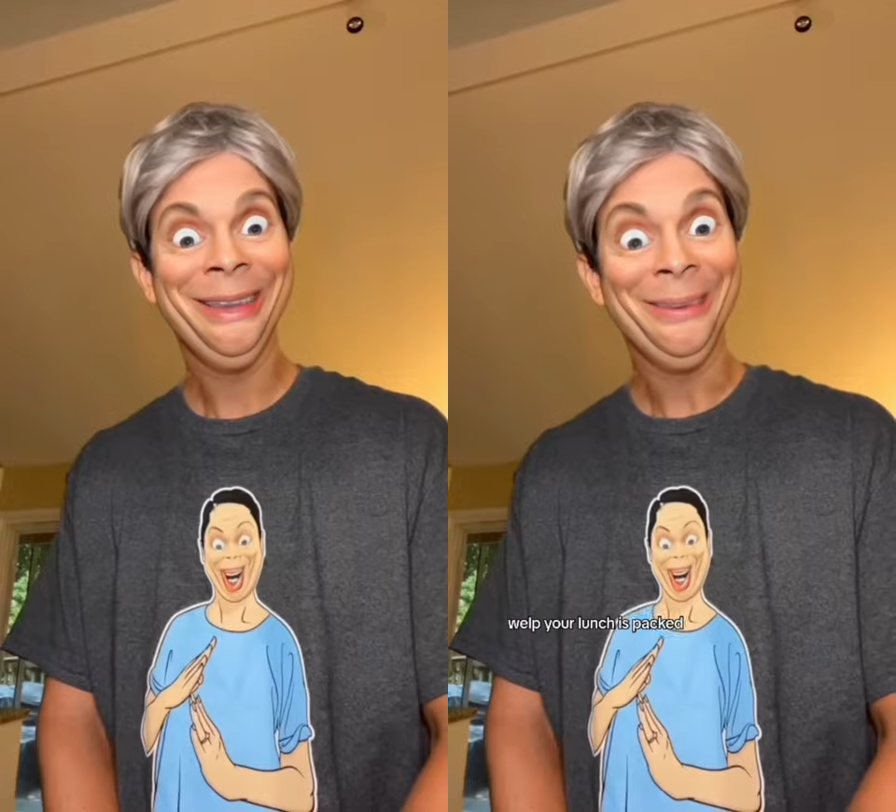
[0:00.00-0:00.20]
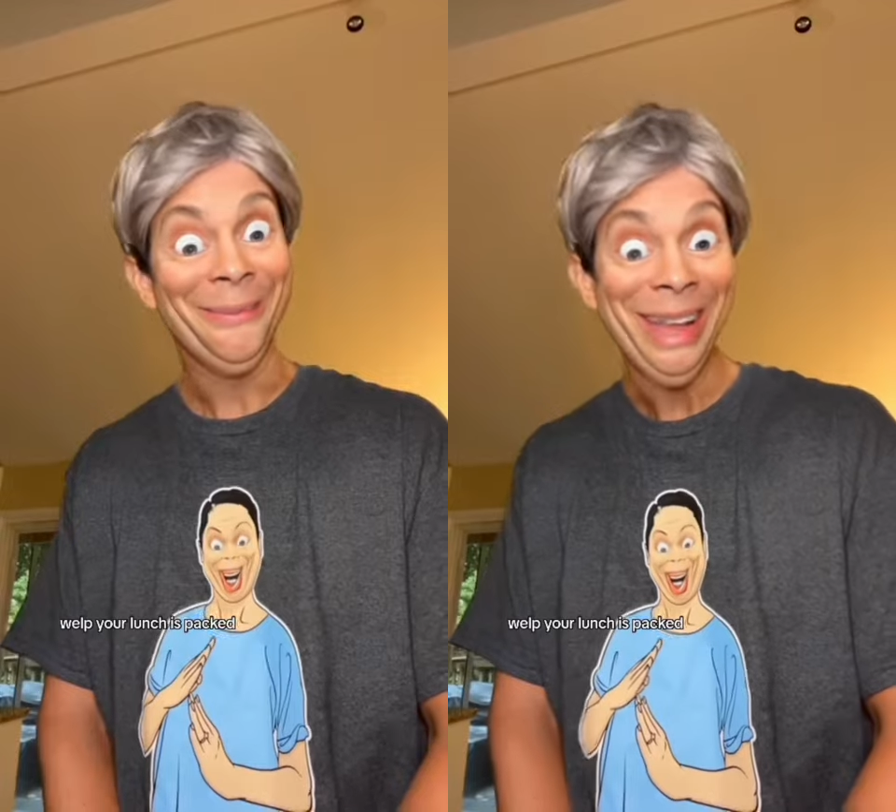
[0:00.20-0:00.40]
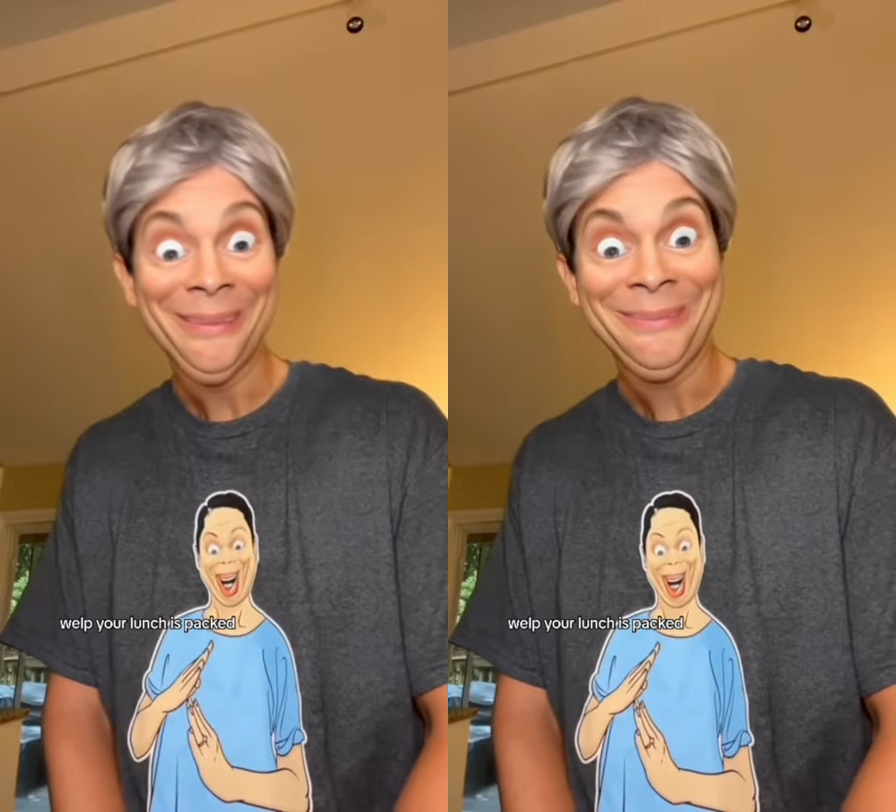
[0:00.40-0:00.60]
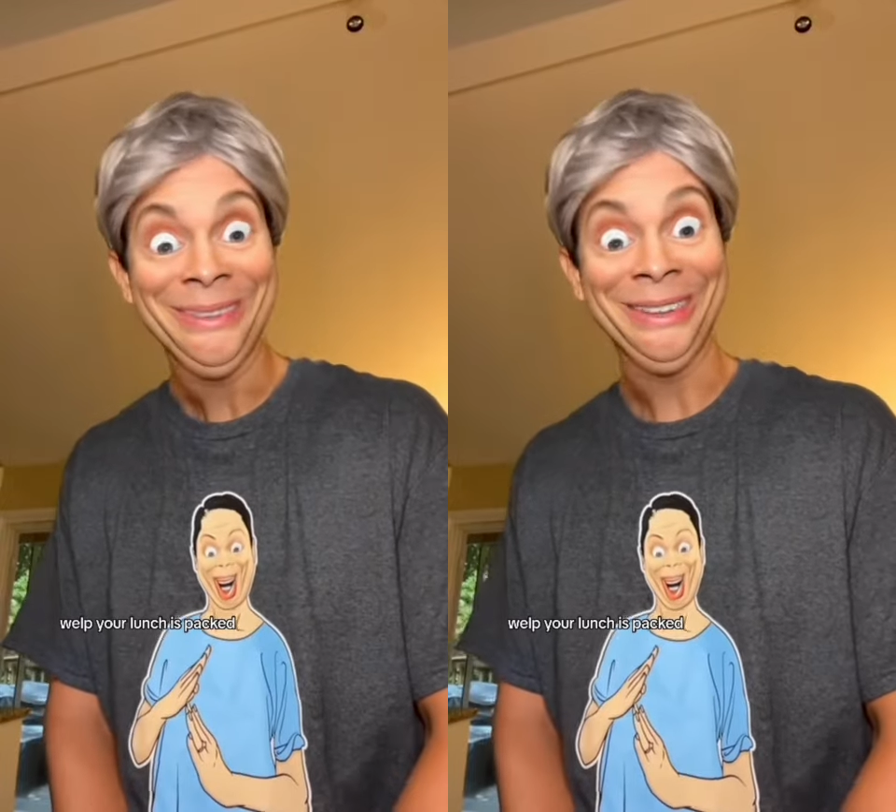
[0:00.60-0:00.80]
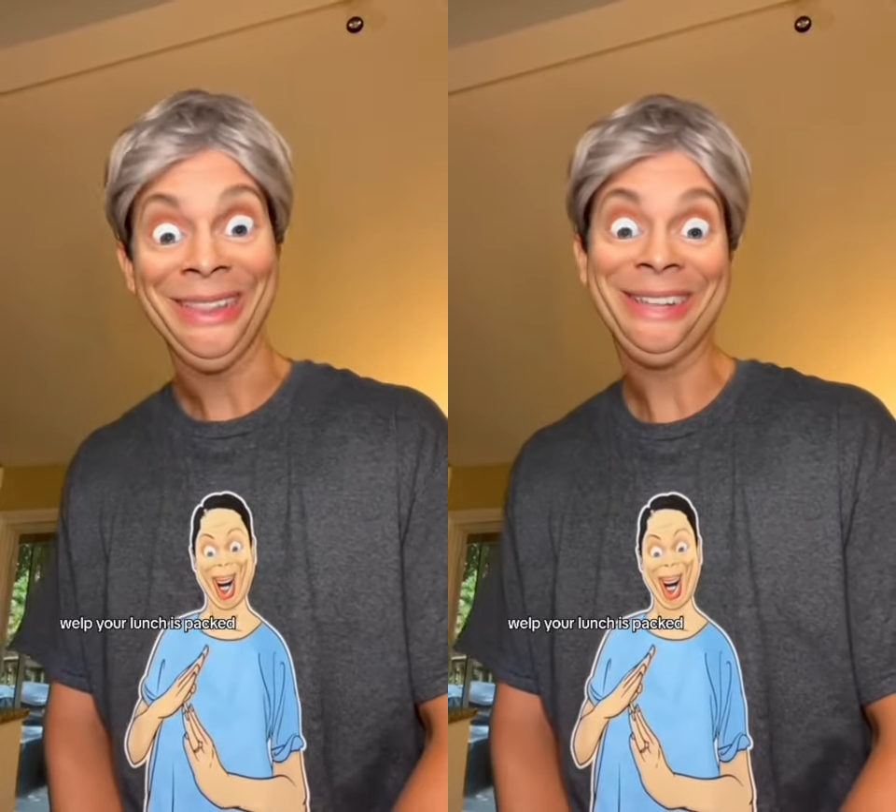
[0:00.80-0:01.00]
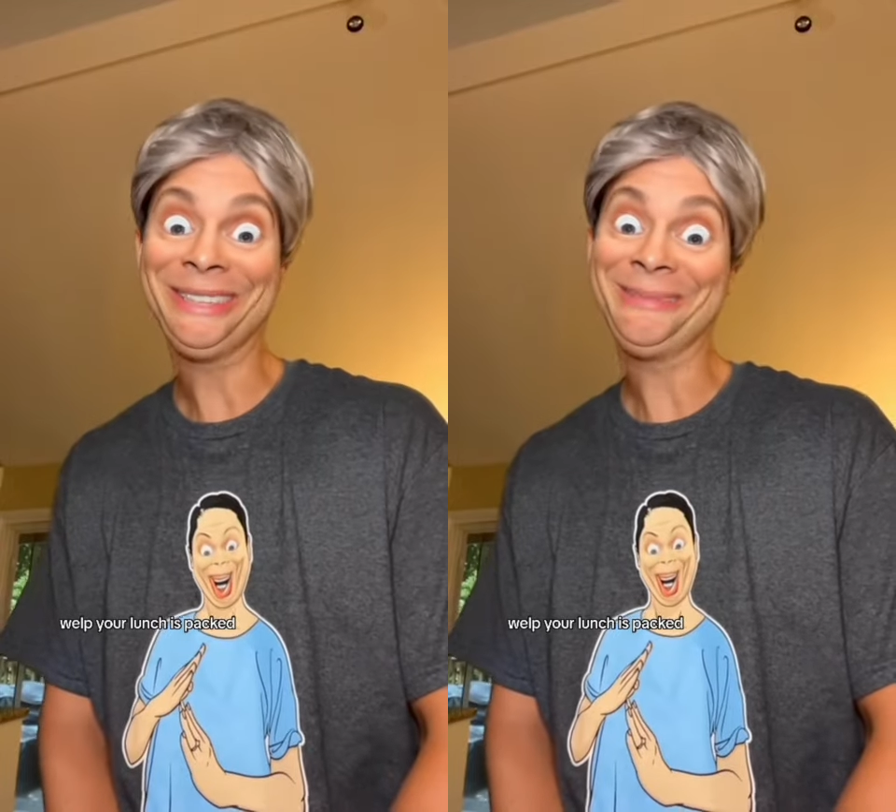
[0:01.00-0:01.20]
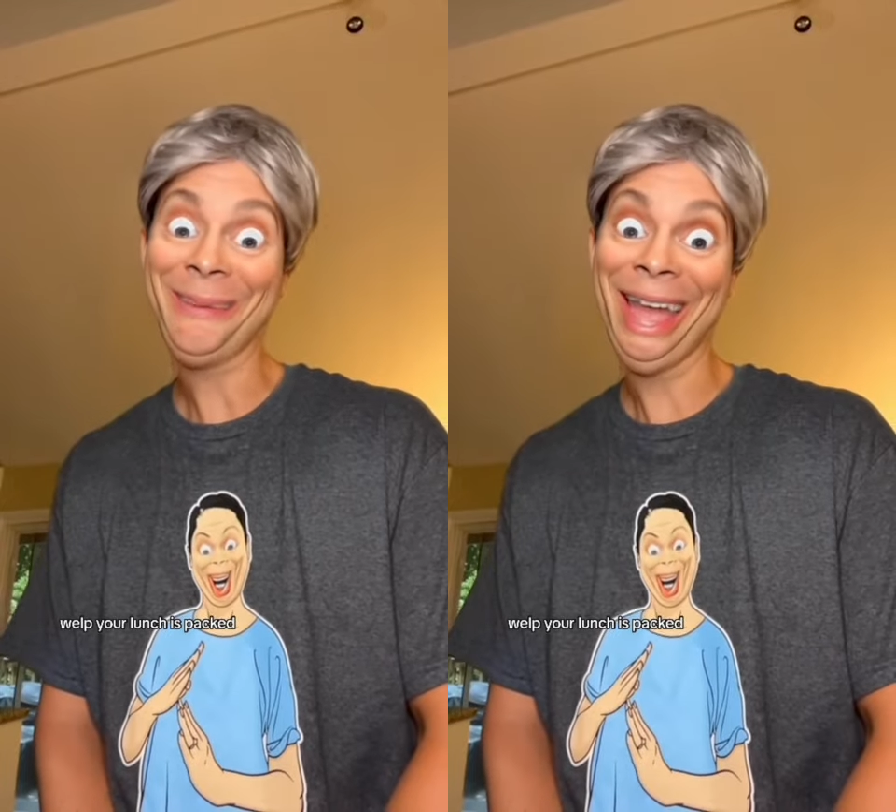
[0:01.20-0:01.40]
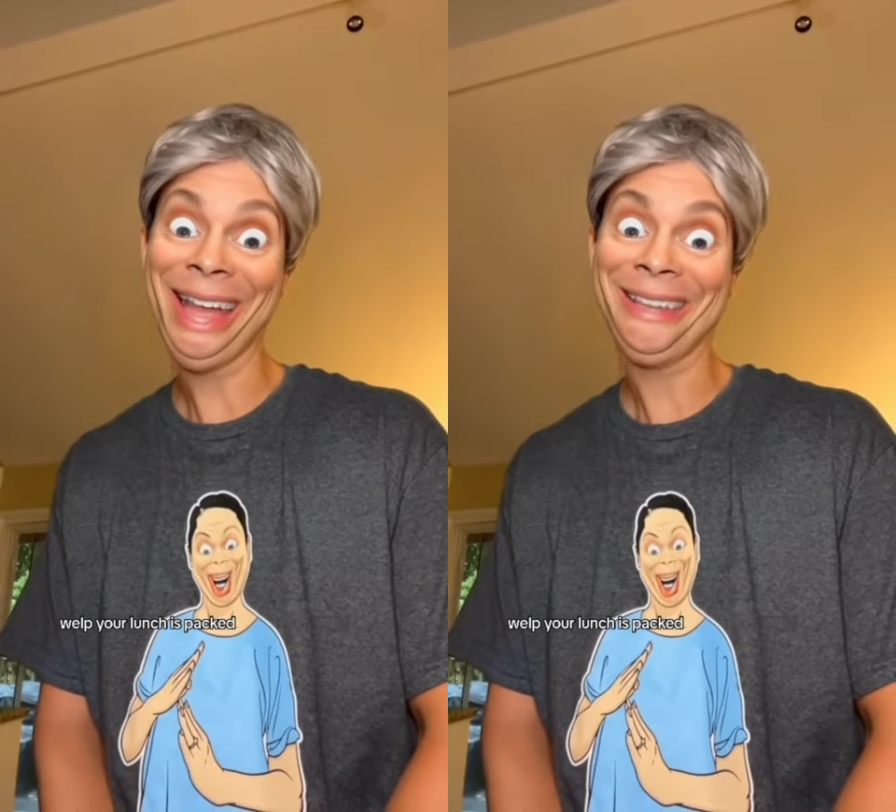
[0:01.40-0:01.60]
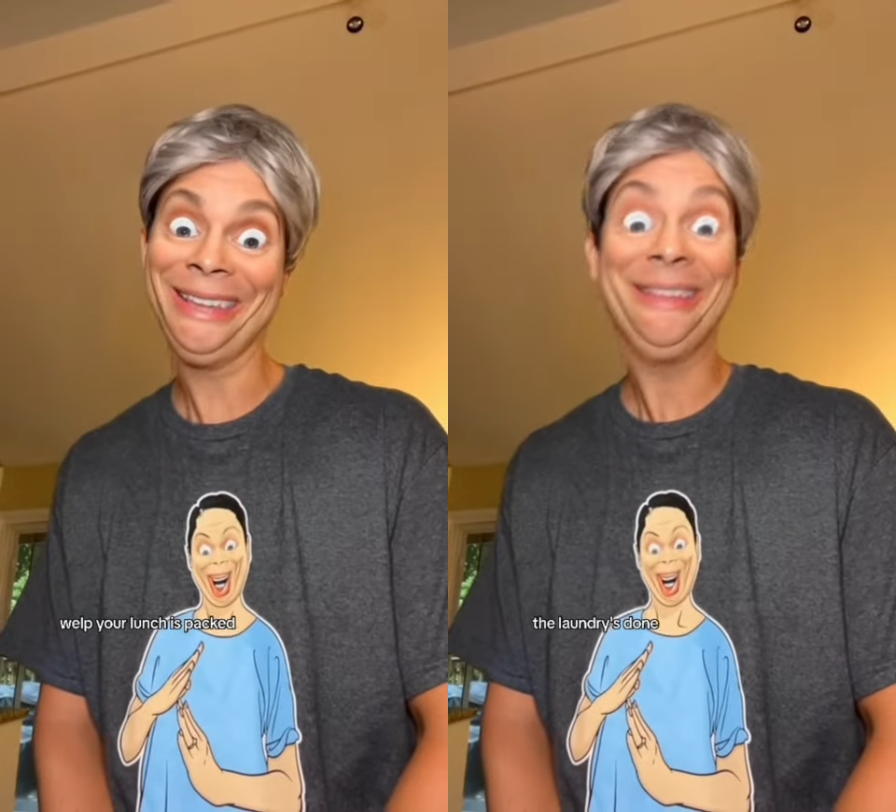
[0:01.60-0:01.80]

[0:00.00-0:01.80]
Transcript: Well, your lunch is packed,